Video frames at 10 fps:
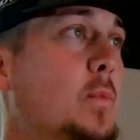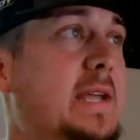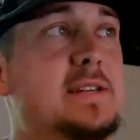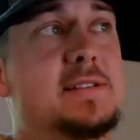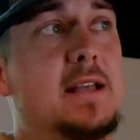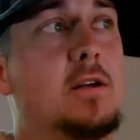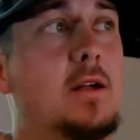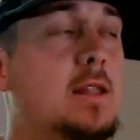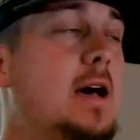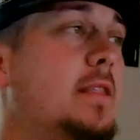we can tell
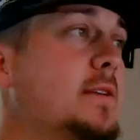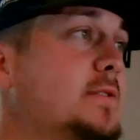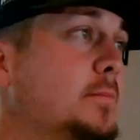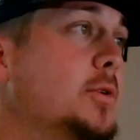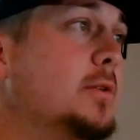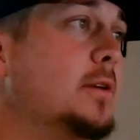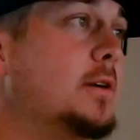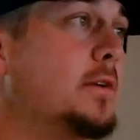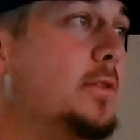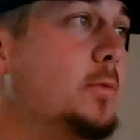a lot of this from Google
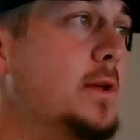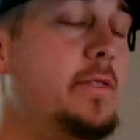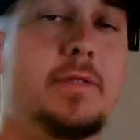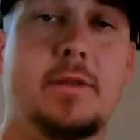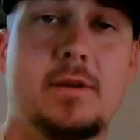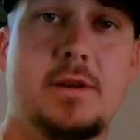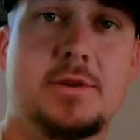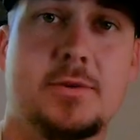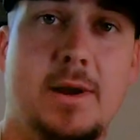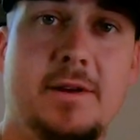Earth with the
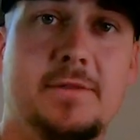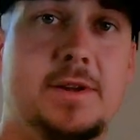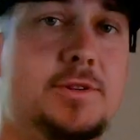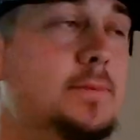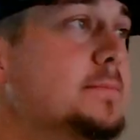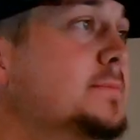terrain feature.